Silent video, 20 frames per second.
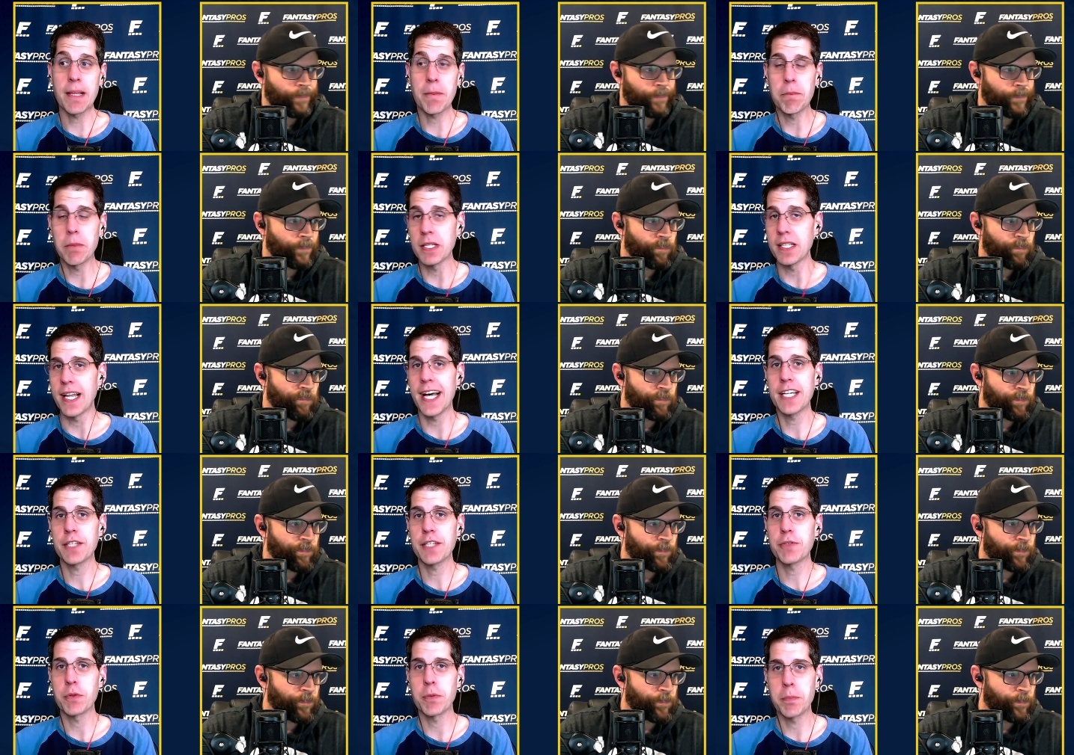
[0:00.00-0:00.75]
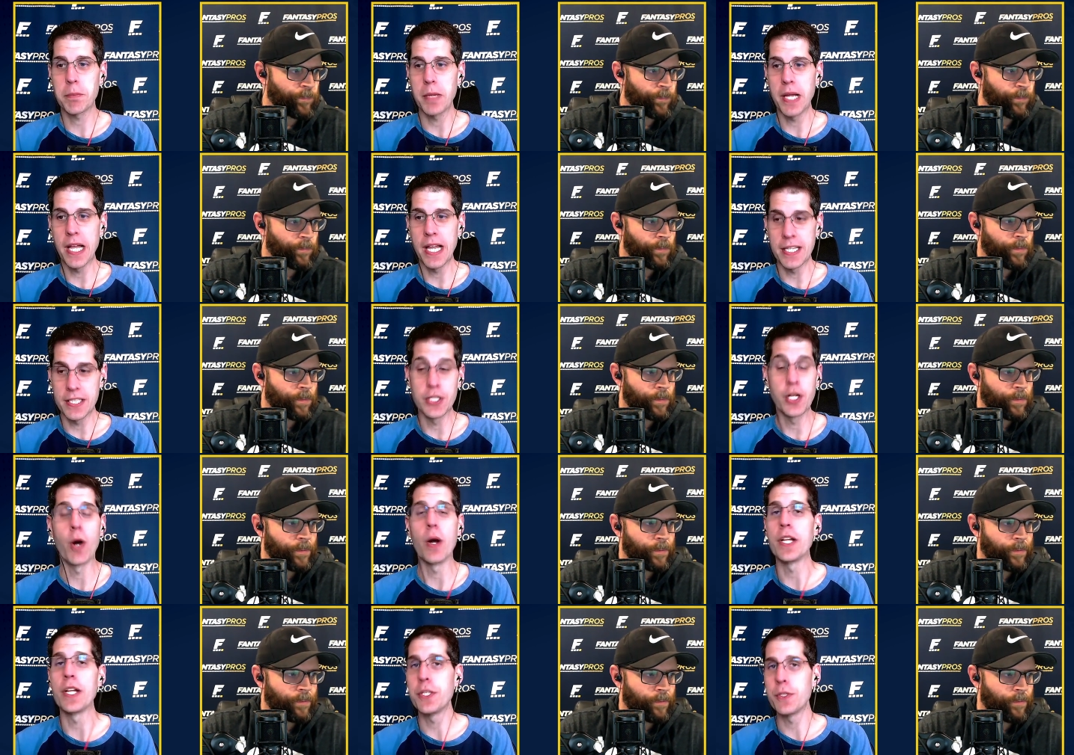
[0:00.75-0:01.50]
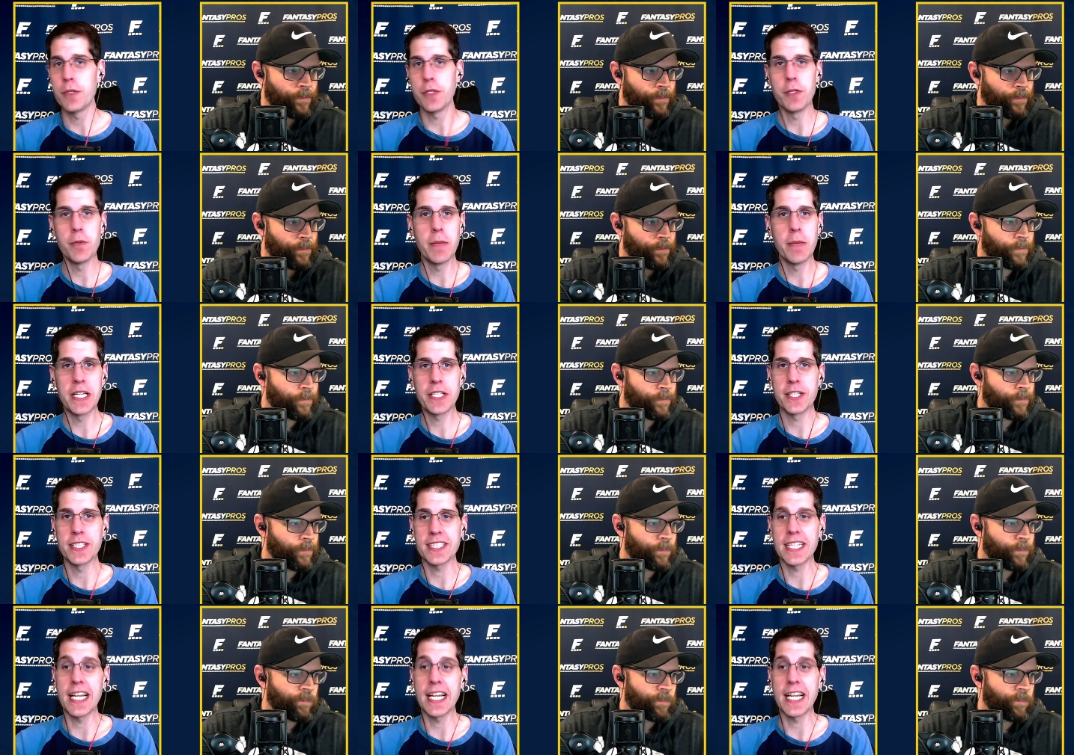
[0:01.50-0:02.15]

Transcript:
Speaker 1: that Ballage would, uh, you know, and you, you mentioned